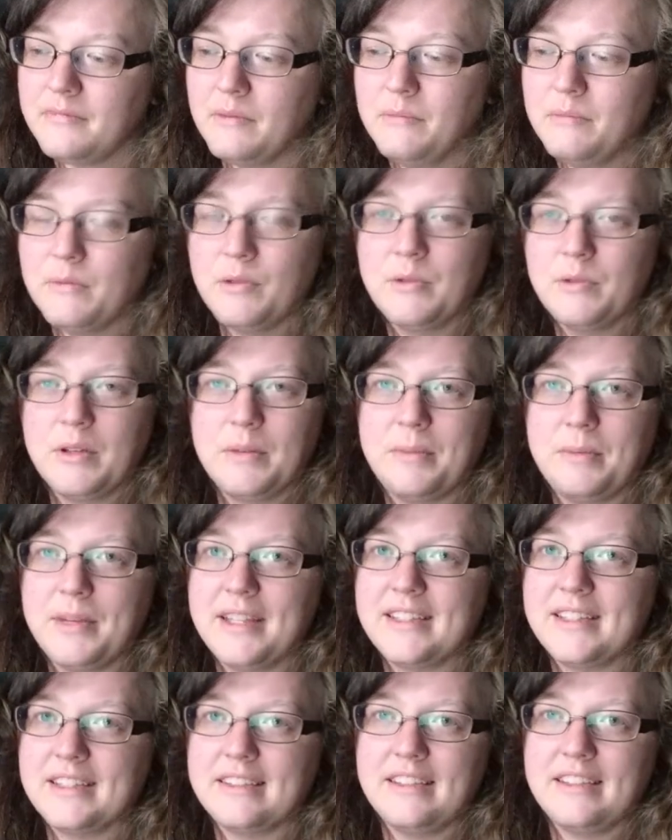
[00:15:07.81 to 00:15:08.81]
But what it
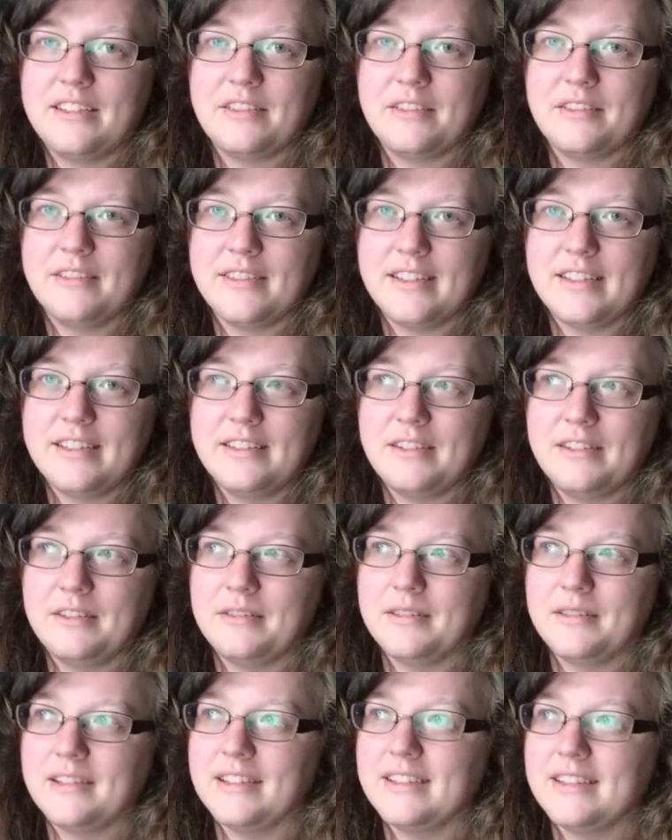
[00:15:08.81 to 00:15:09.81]
basically turns into
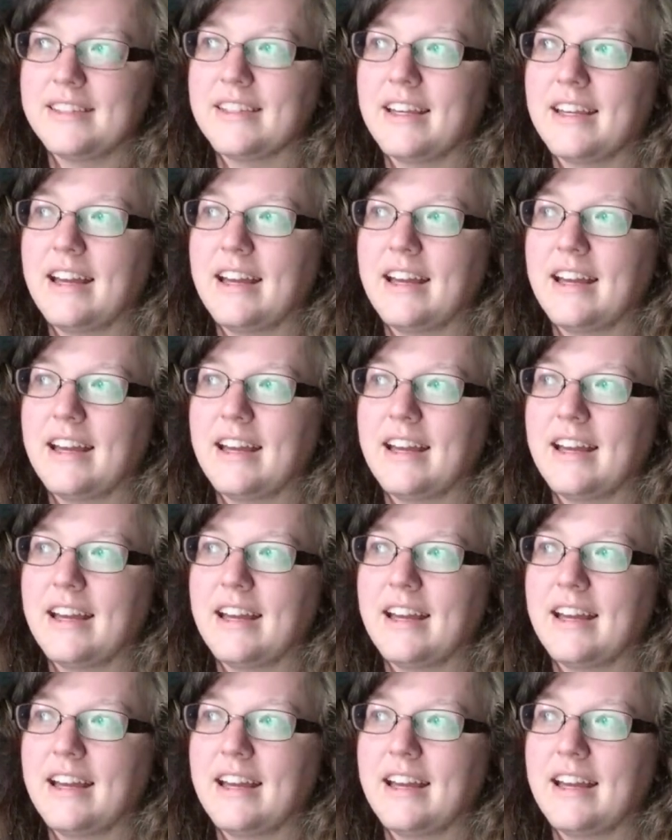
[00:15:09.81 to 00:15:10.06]
is